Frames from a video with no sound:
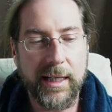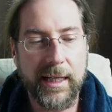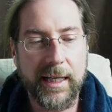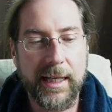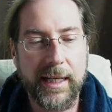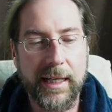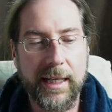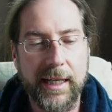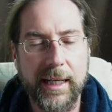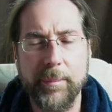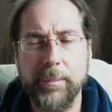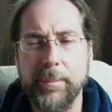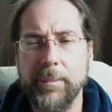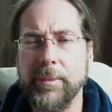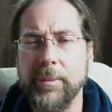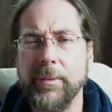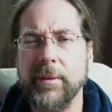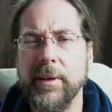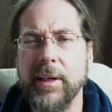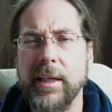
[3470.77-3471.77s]
app
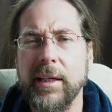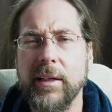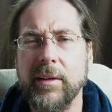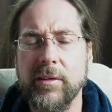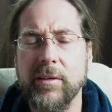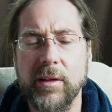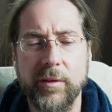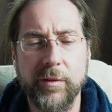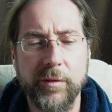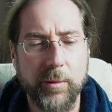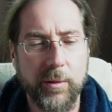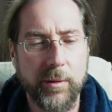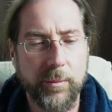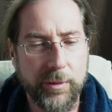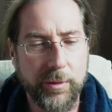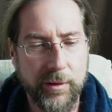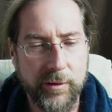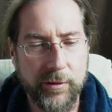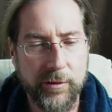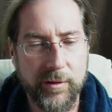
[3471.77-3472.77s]
and software
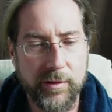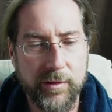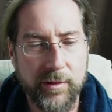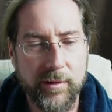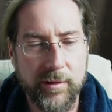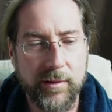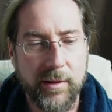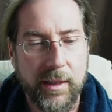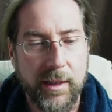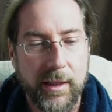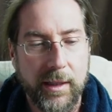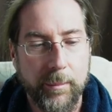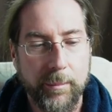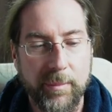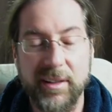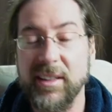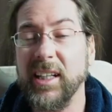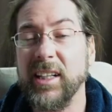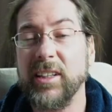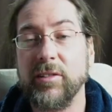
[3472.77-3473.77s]
purchases, but
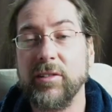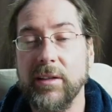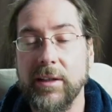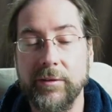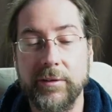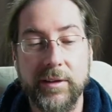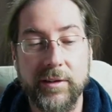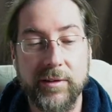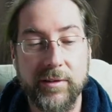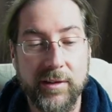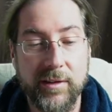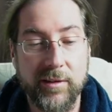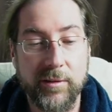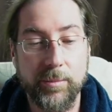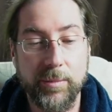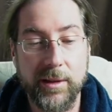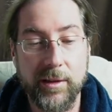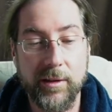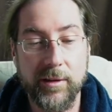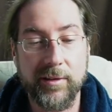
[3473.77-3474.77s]
not Travel Assist
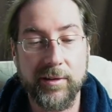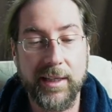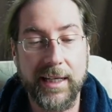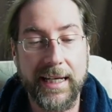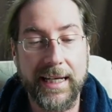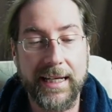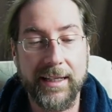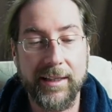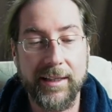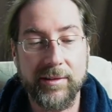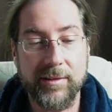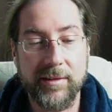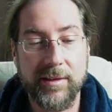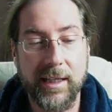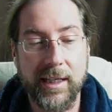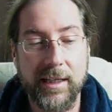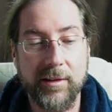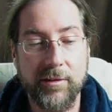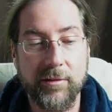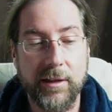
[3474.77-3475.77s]
because I asked
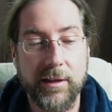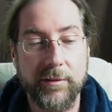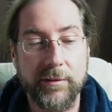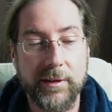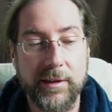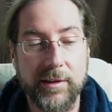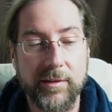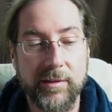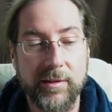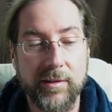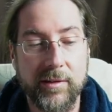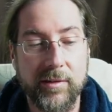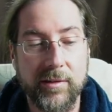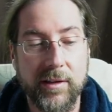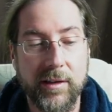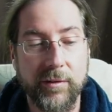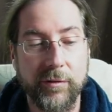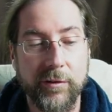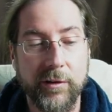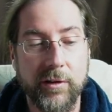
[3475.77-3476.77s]
and Travel Assist
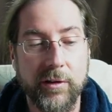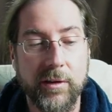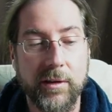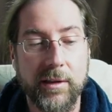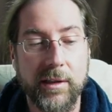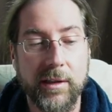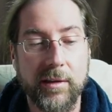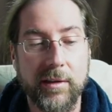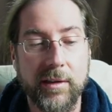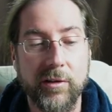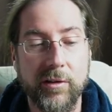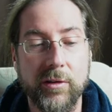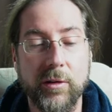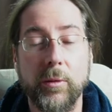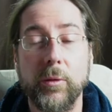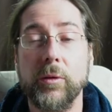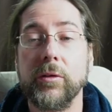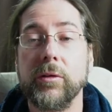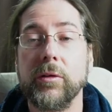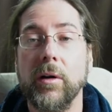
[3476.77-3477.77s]
if you, there's
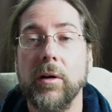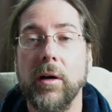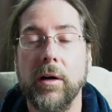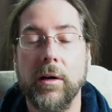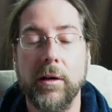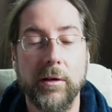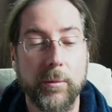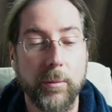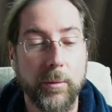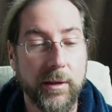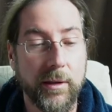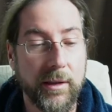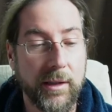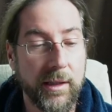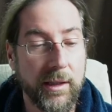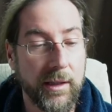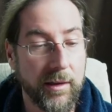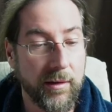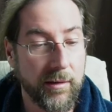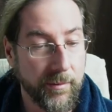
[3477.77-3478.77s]
also hardware
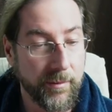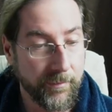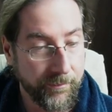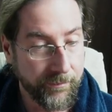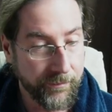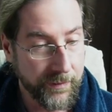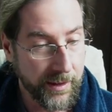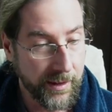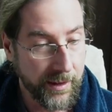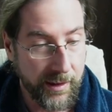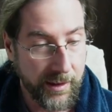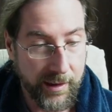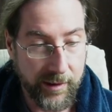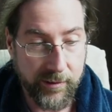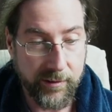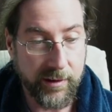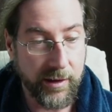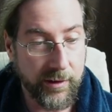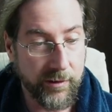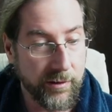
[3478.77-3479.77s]
needed. It's
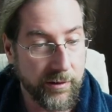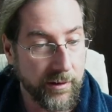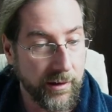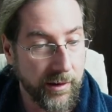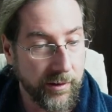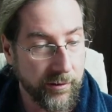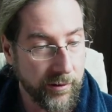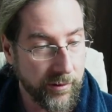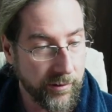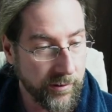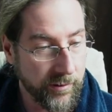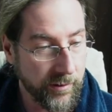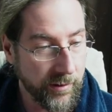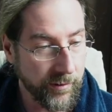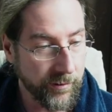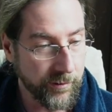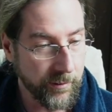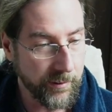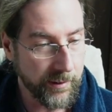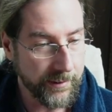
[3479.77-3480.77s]
not, not just
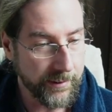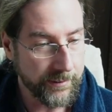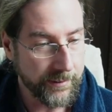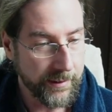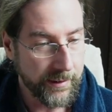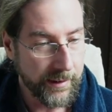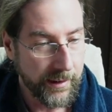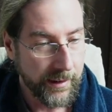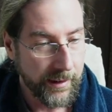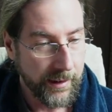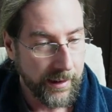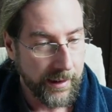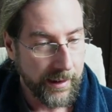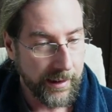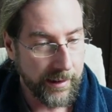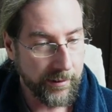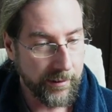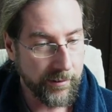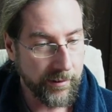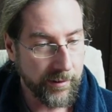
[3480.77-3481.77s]
software.
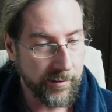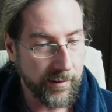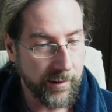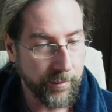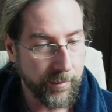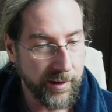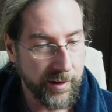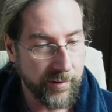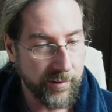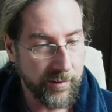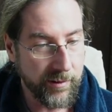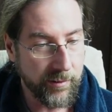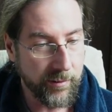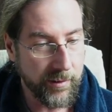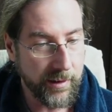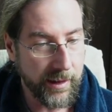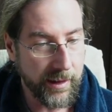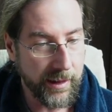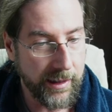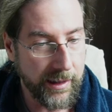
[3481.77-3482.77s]
Hello Chris, I'm based in
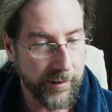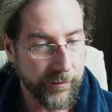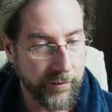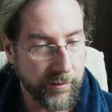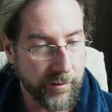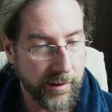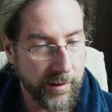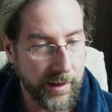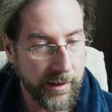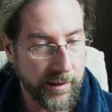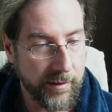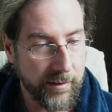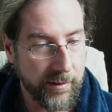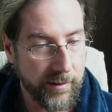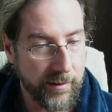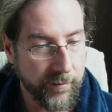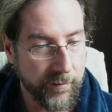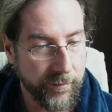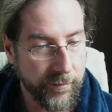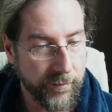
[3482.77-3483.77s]
UK. tried
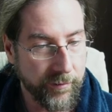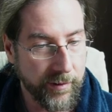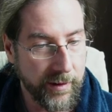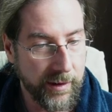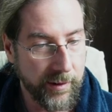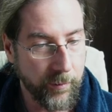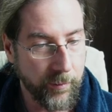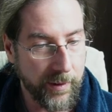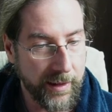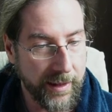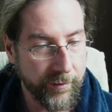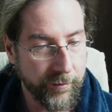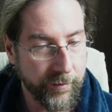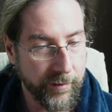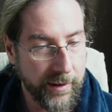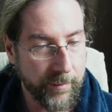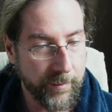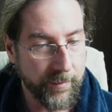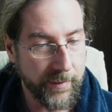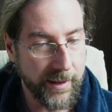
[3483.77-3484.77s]
the free
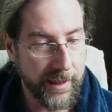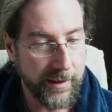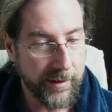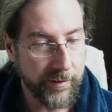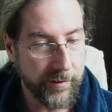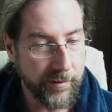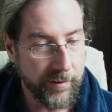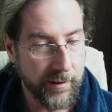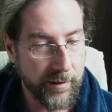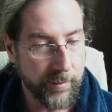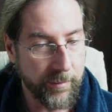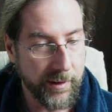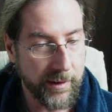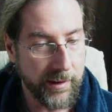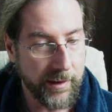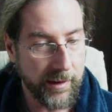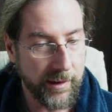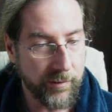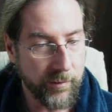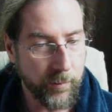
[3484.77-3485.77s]
Wi-Fi in my ID3, but it
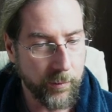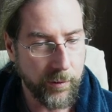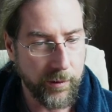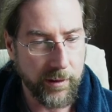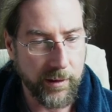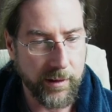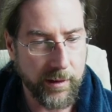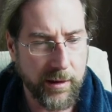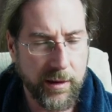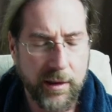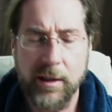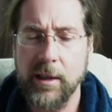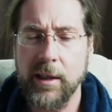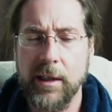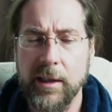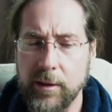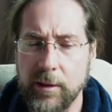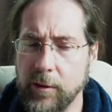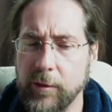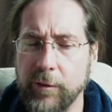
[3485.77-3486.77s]
doesn't work.
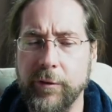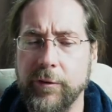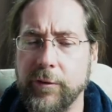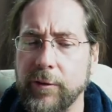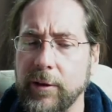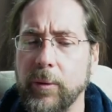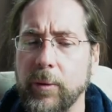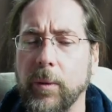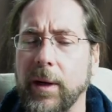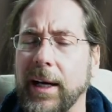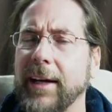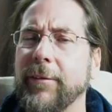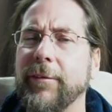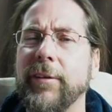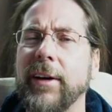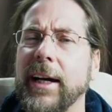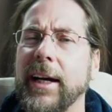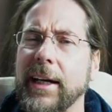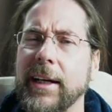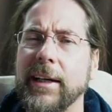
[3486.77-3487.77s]
Your free
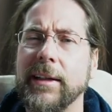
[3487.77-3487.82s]
Wi-Fi?